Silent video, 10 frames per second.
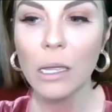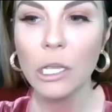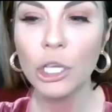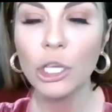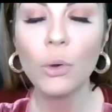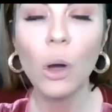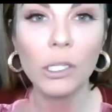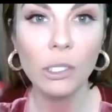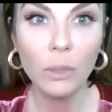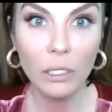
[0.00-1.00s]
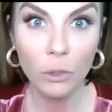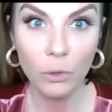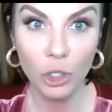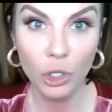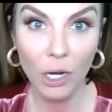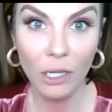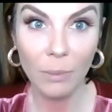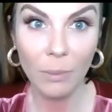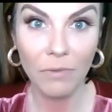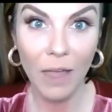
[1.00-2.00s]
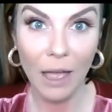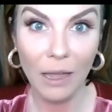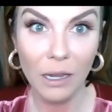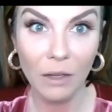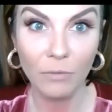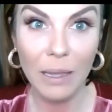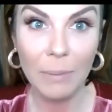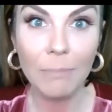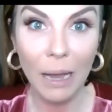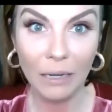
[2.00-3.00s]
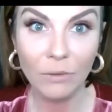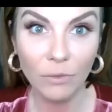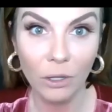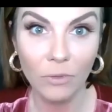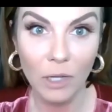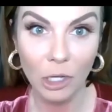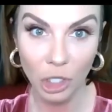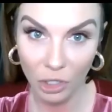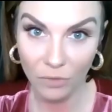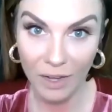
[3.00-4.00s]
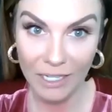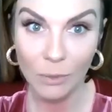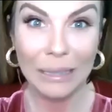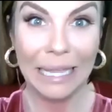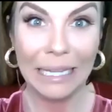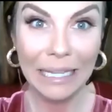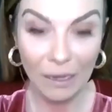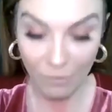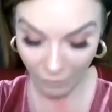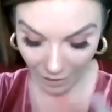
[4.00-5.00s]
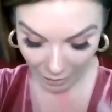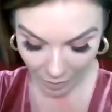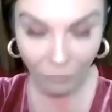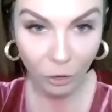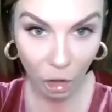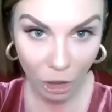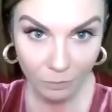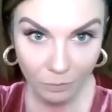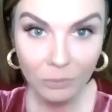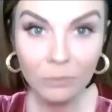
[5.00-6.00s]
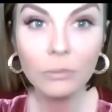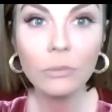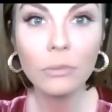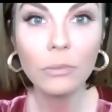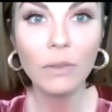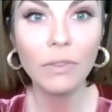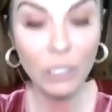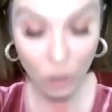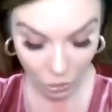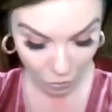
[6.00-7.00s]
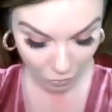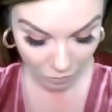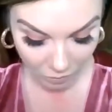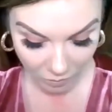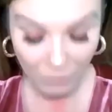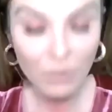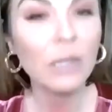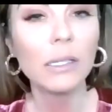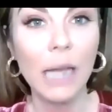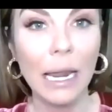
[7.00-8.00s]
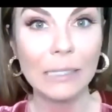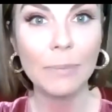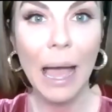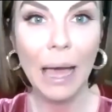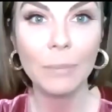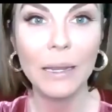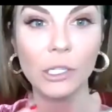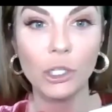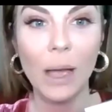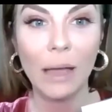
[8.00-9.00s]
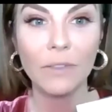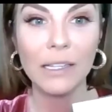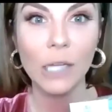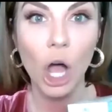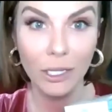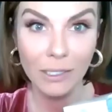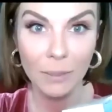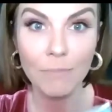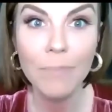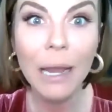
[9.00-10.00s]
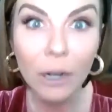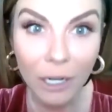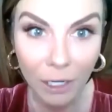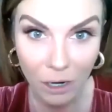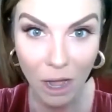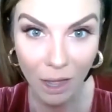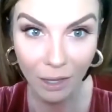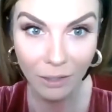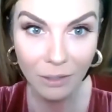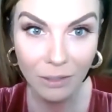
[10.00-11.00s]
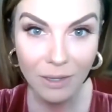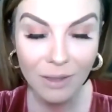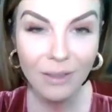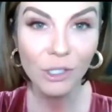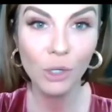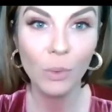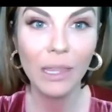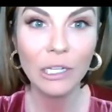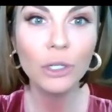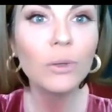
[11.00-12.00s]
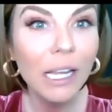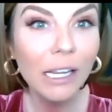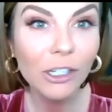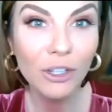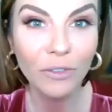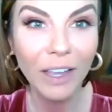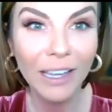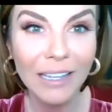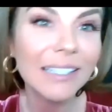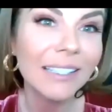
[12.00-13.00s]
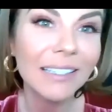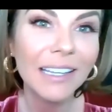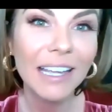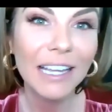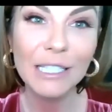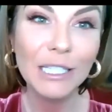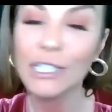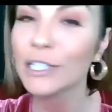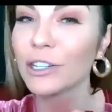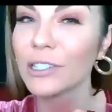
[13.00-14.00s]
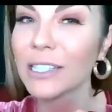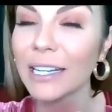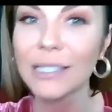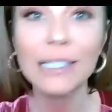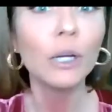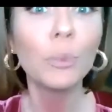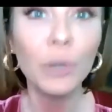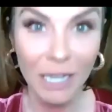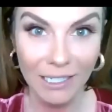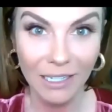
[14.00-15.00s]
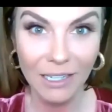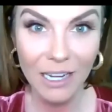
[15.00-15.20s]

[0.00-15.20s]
You also need to instruct them of being mindful of touching their face when they leave. However, if they do, it's not as bad because you have this awesome barrier on. So when they do touch their face, their skin is still protected.